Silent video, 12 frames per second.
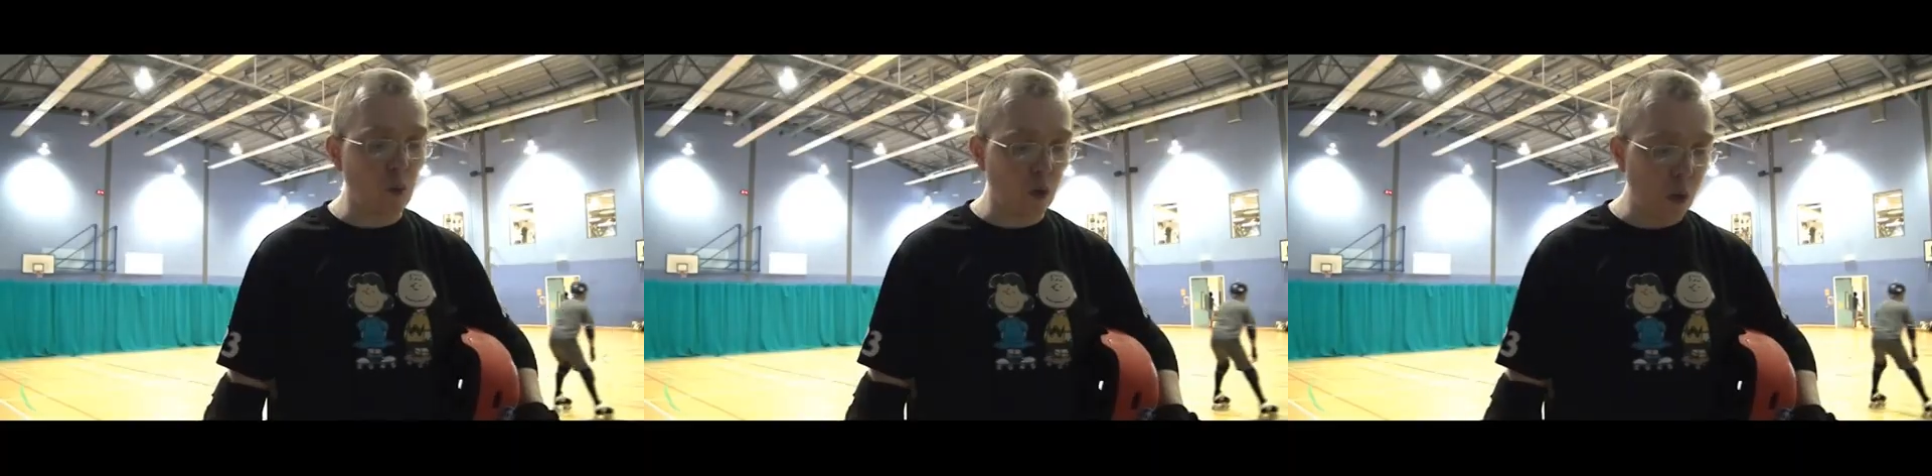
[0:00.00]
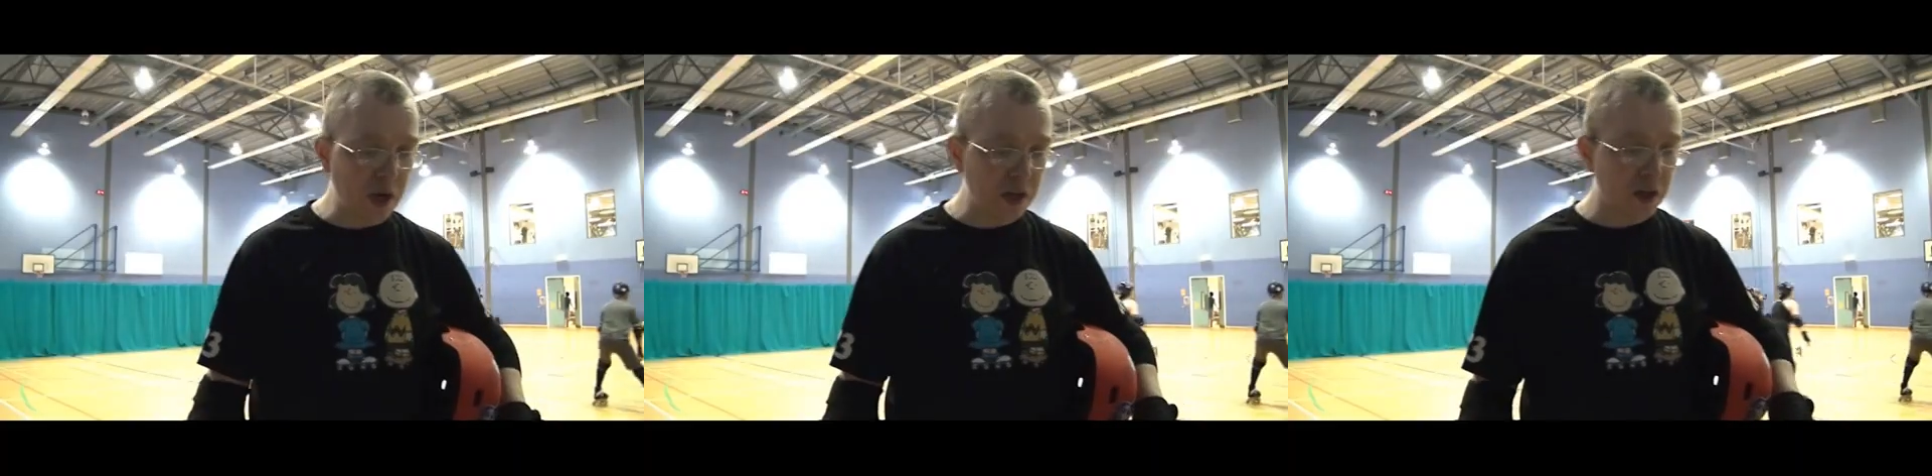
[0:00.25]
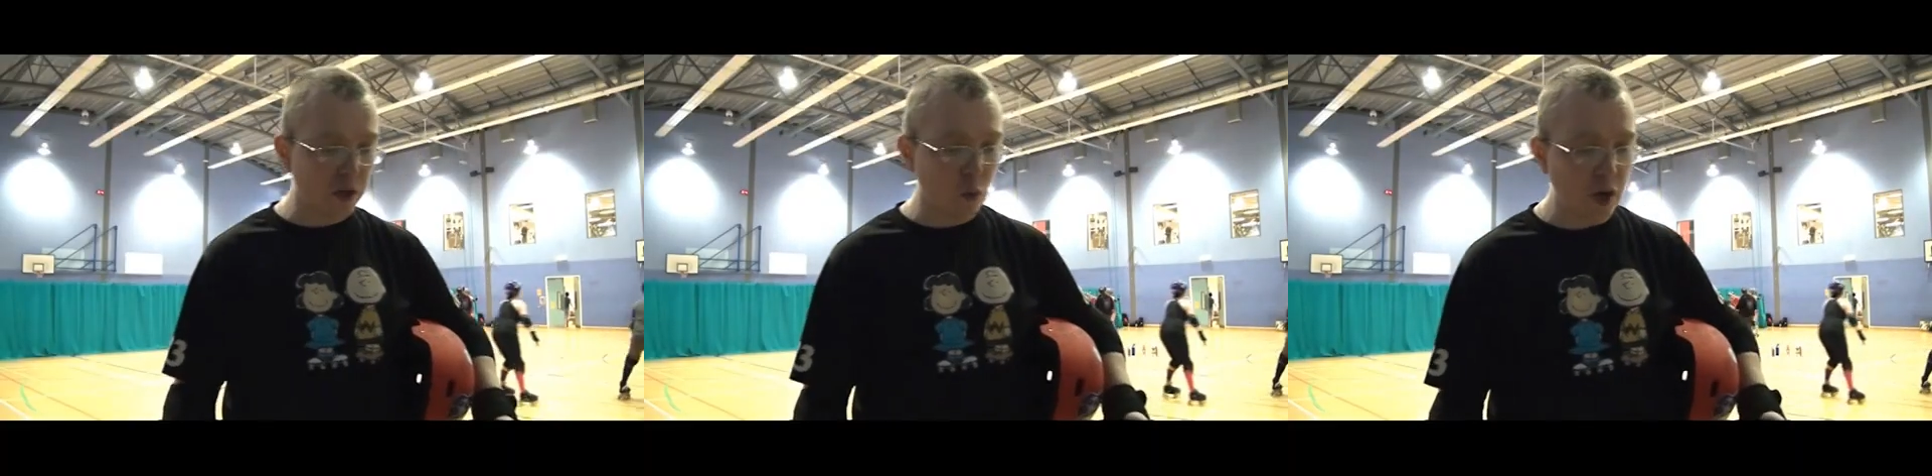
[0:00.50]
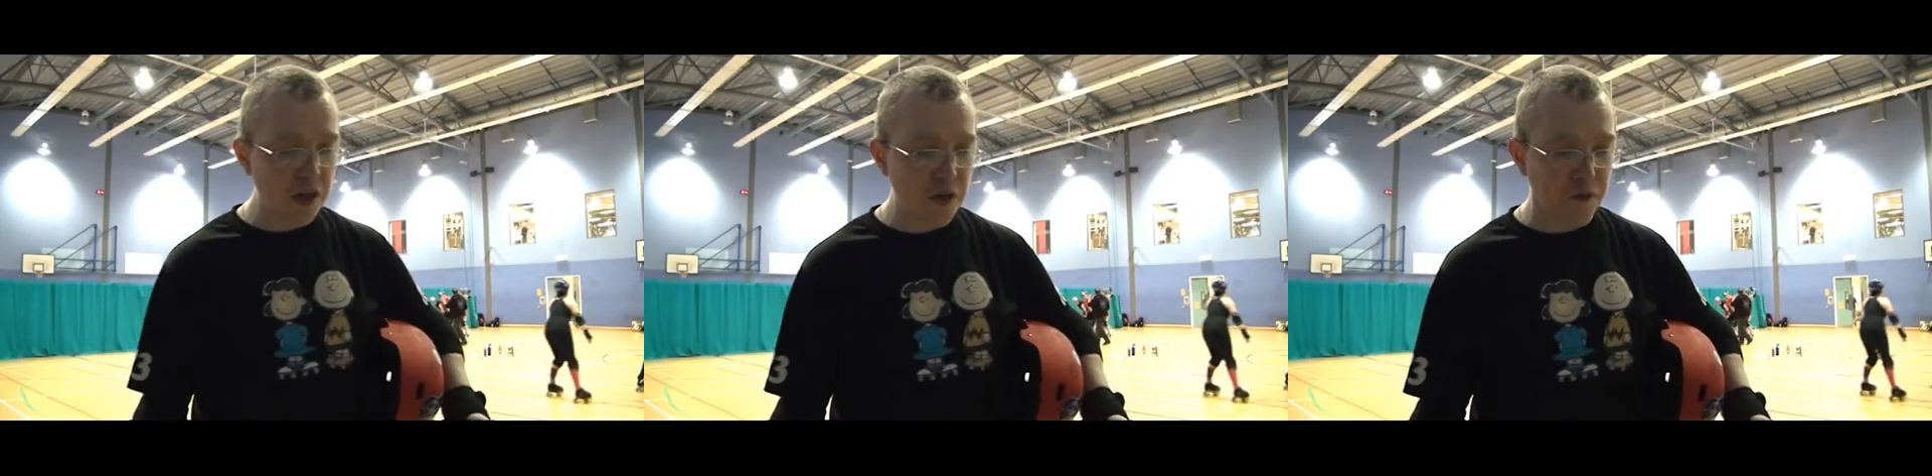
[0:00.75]
One of the,
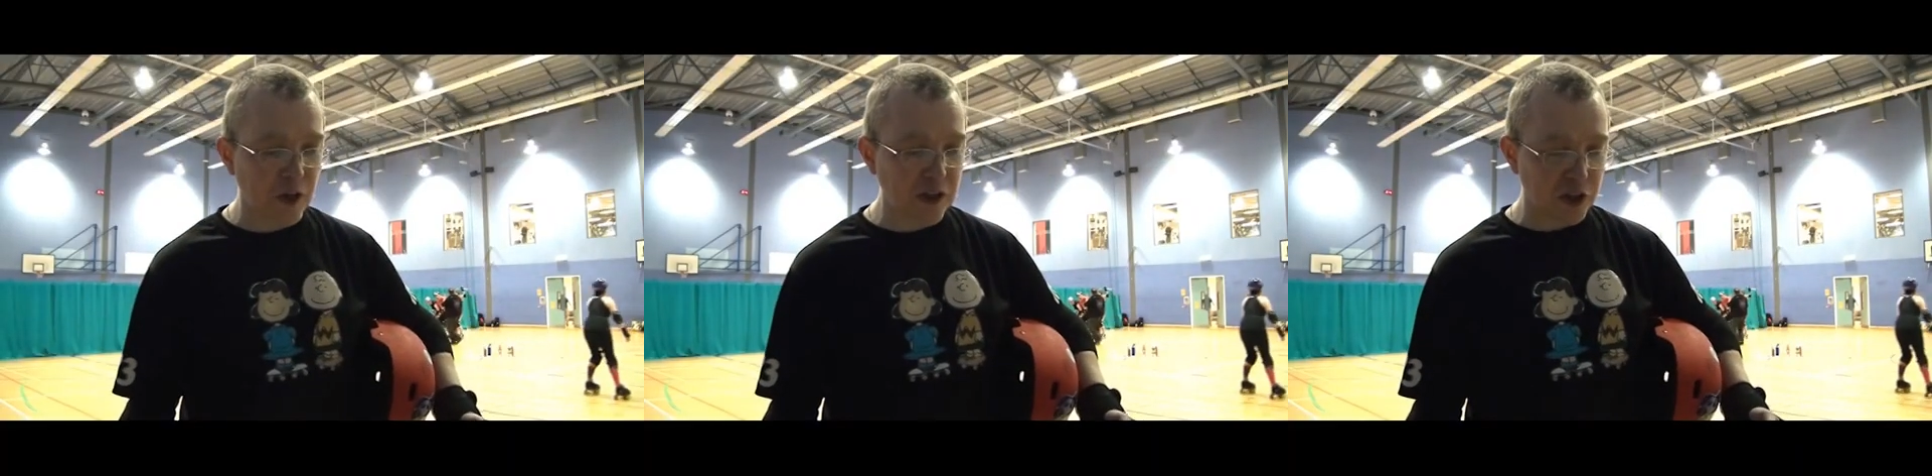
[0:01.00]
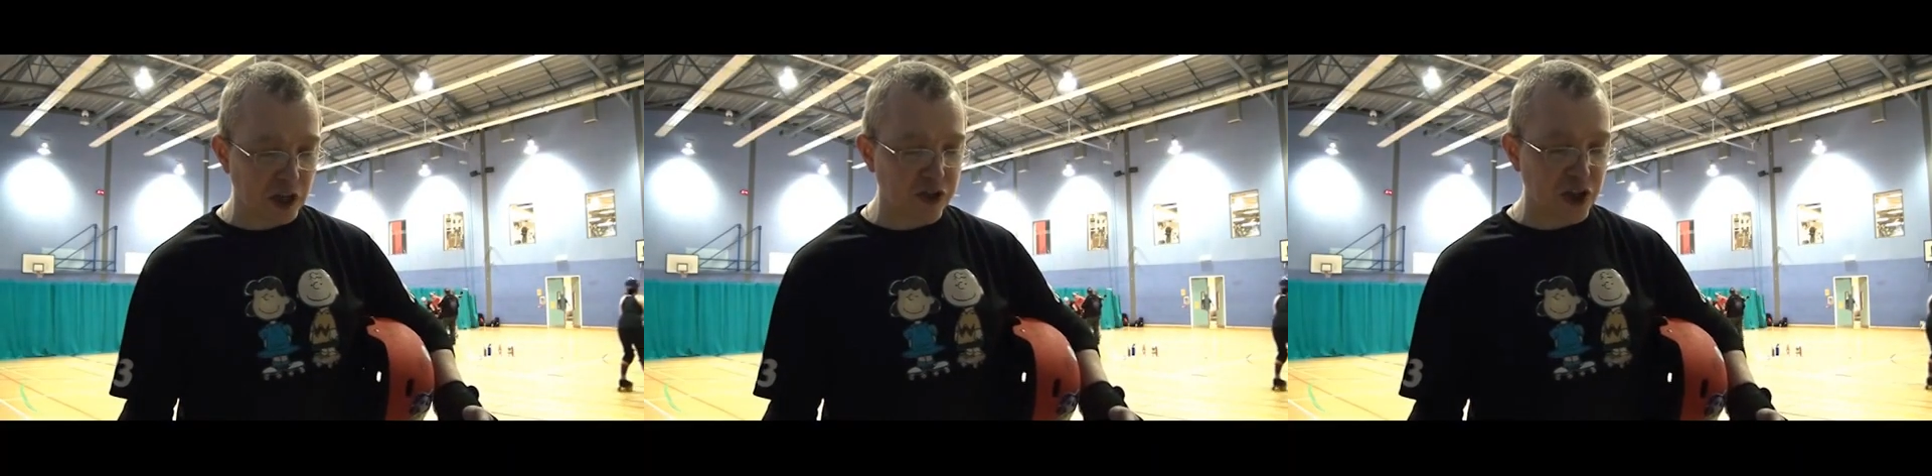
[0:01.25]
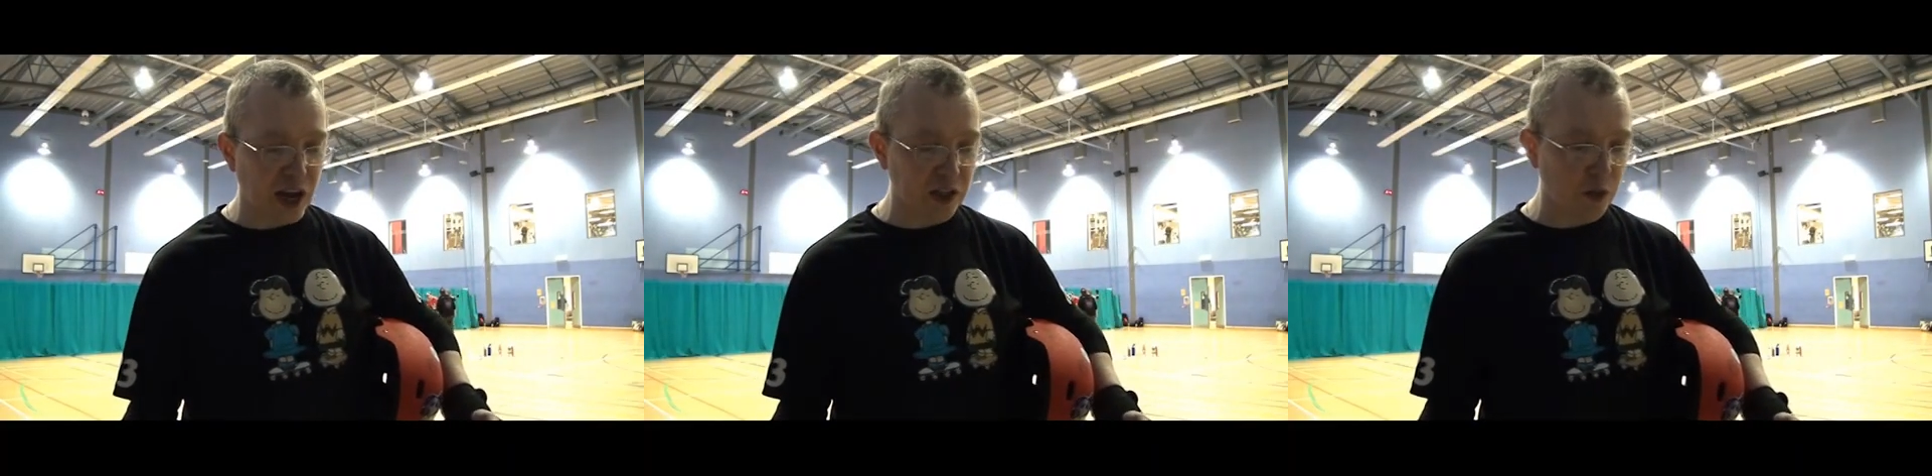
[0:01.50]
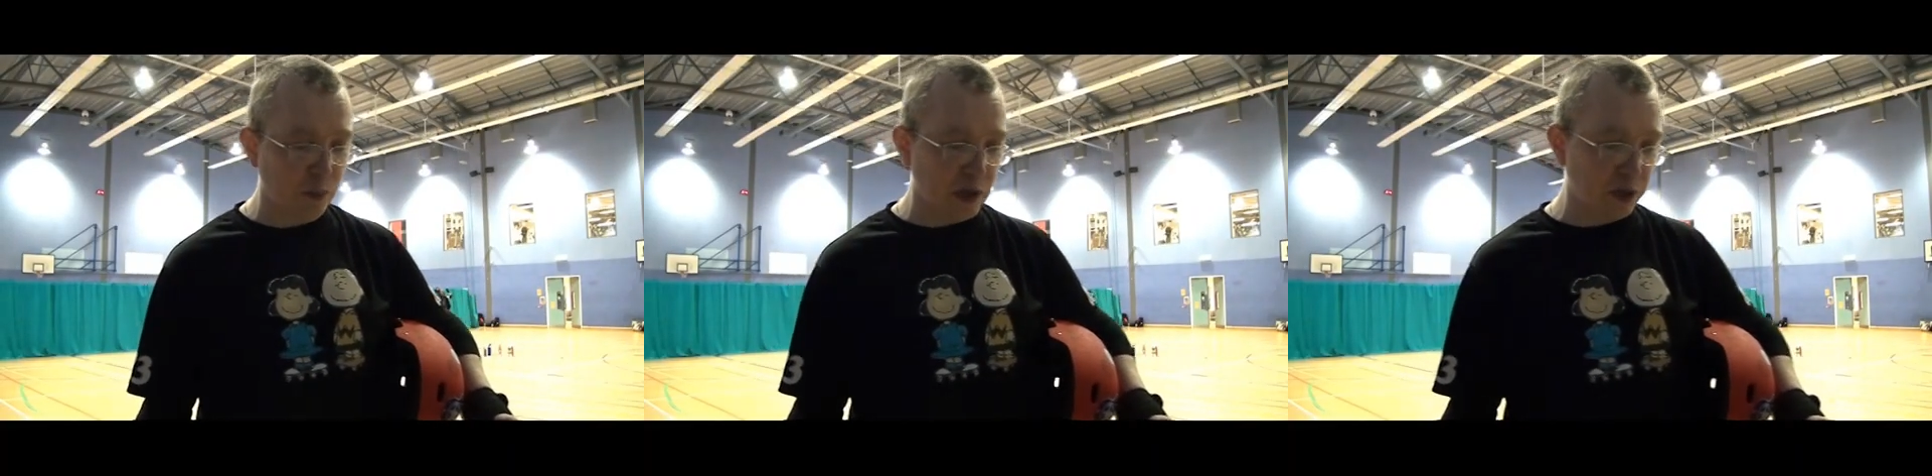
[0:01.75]
one of the things that
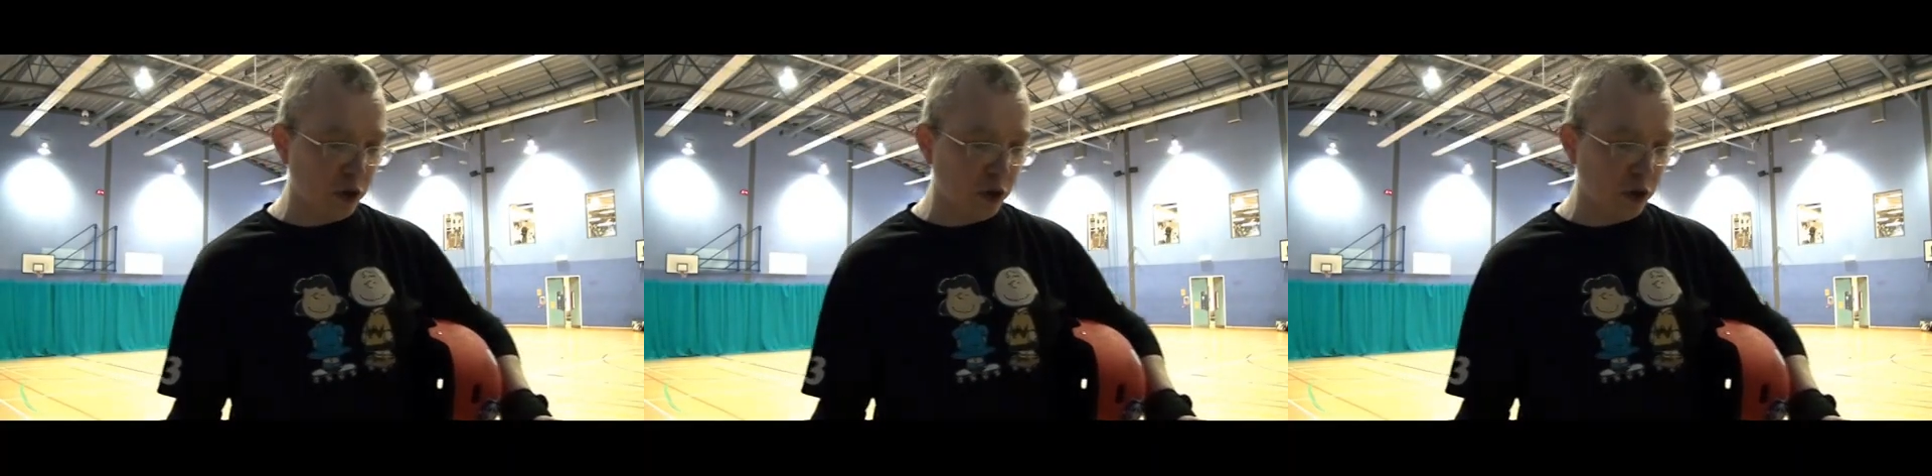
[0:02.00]
attracted me